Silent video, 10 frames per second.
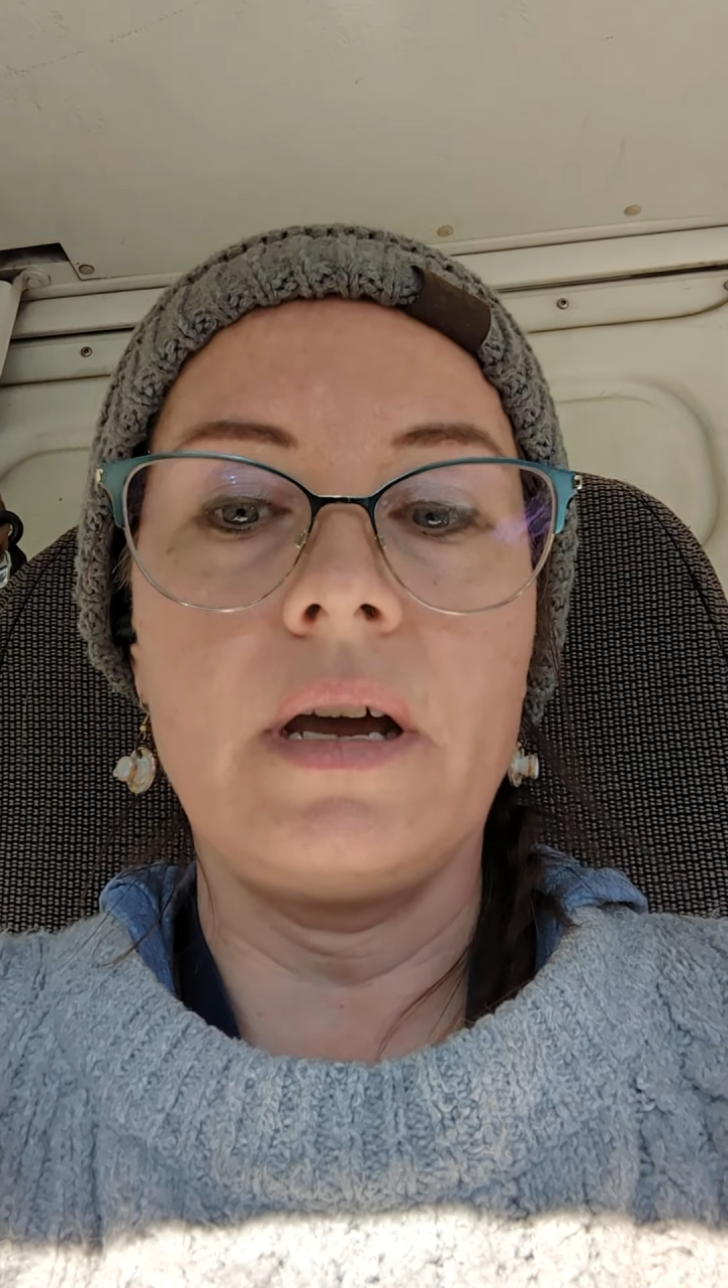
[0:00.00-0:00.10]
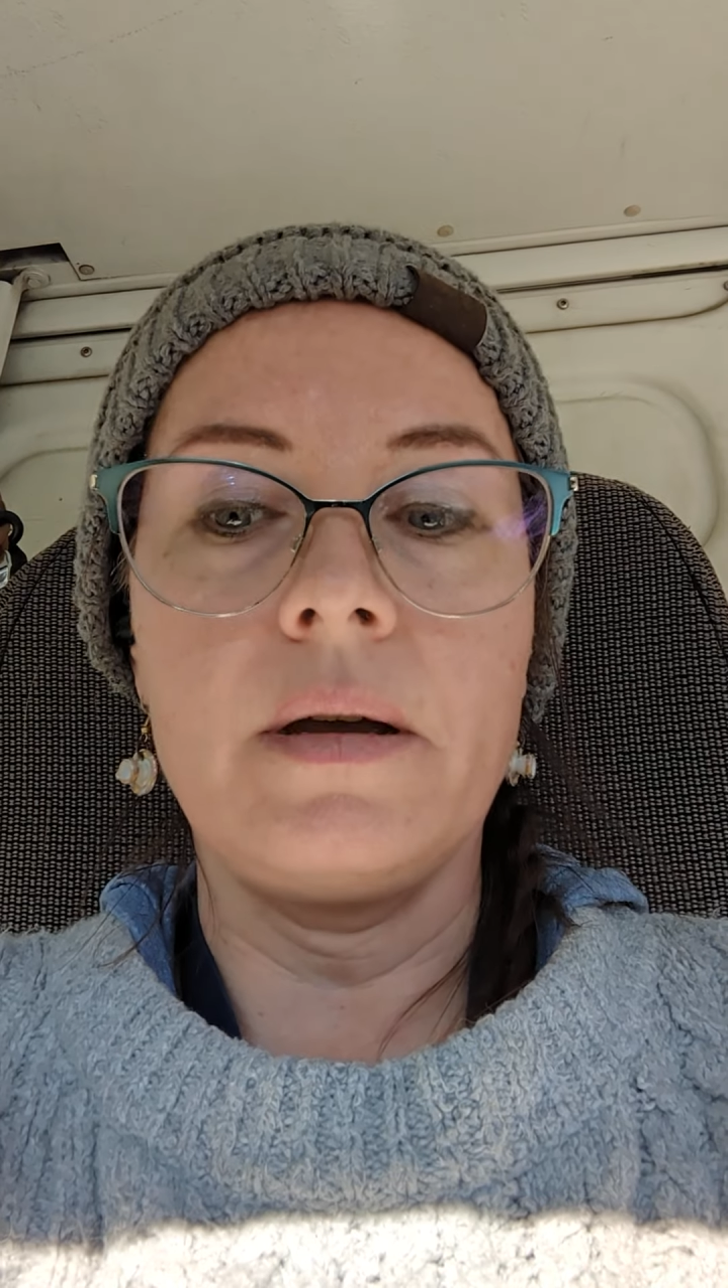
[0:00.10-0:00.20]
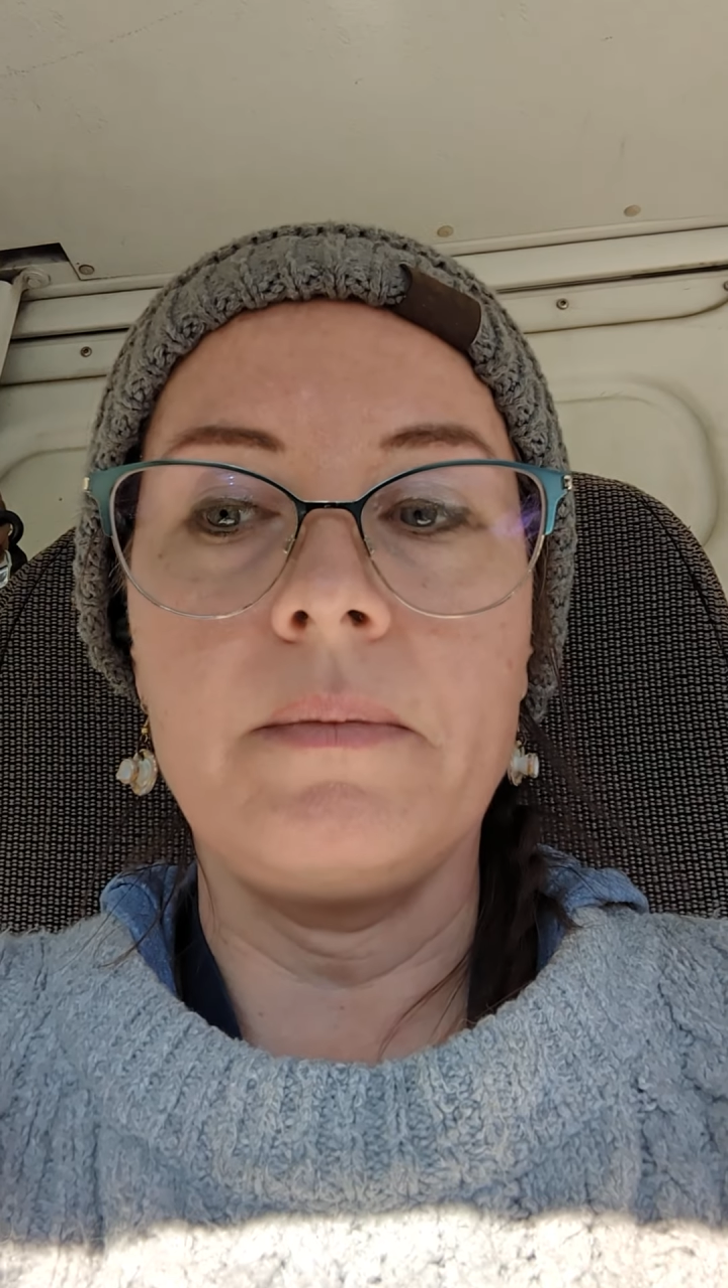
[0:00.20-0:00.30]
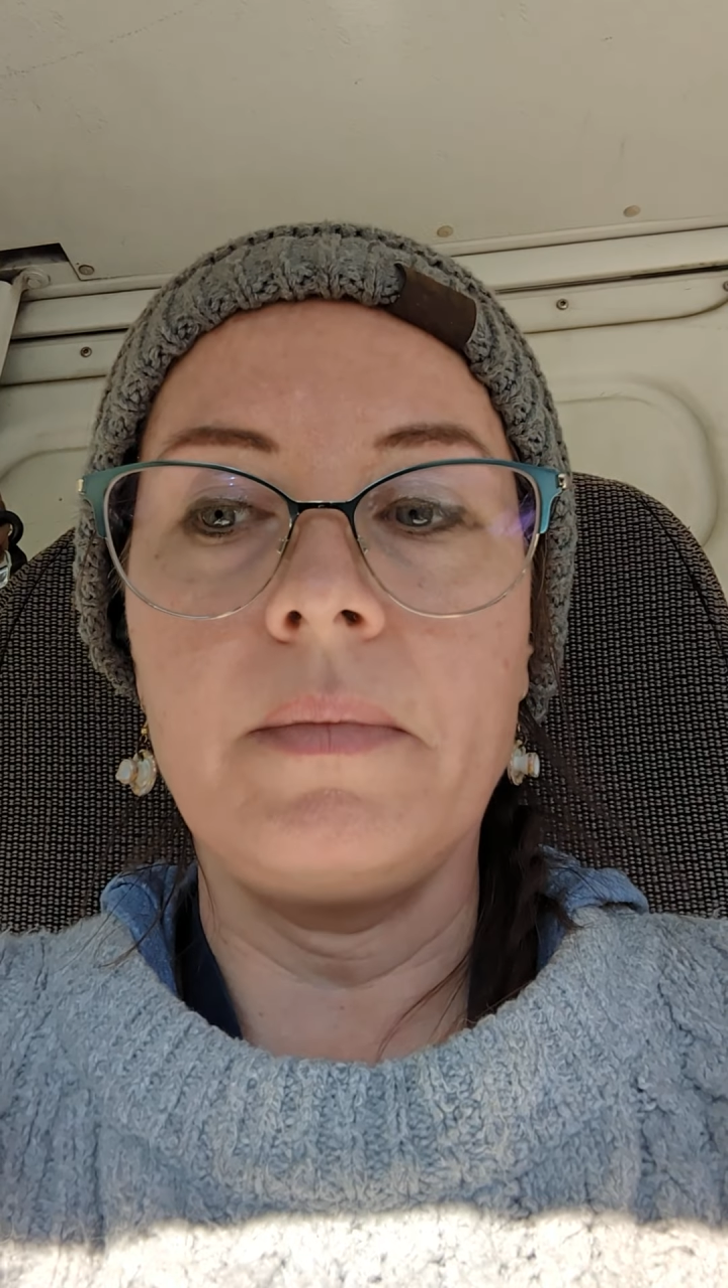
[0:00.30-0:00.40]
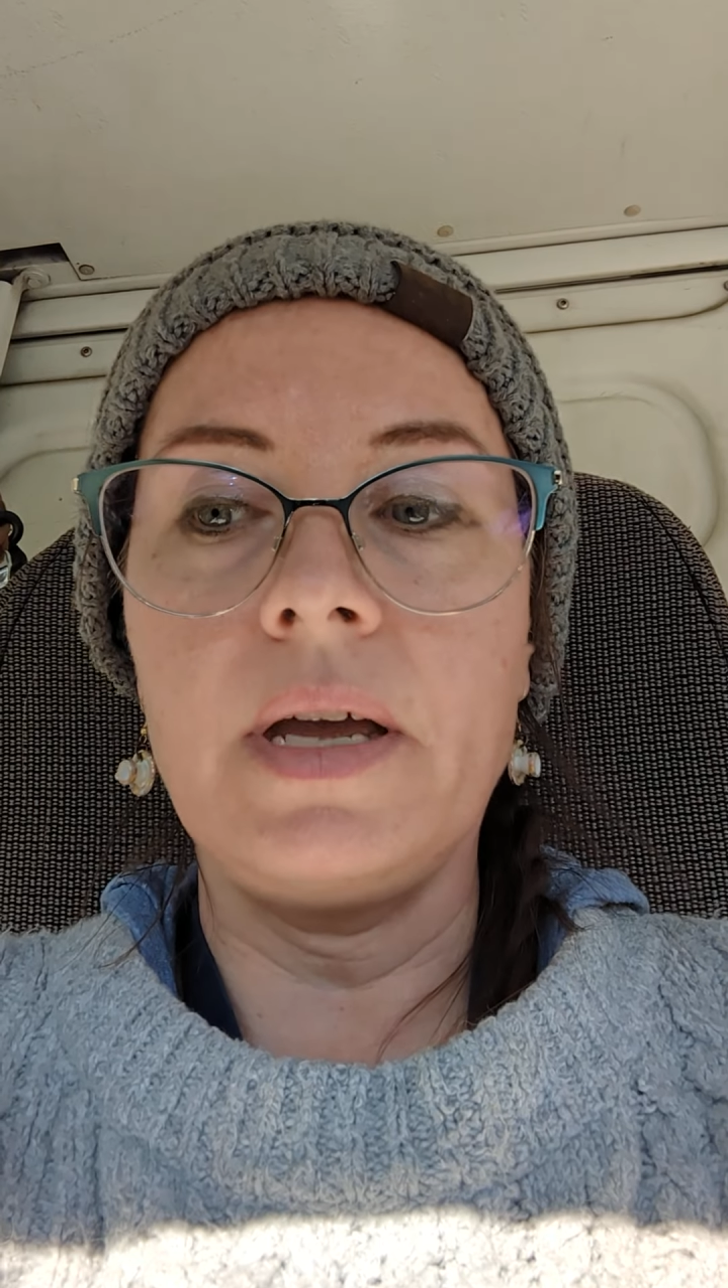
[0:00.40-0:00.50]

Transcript: um,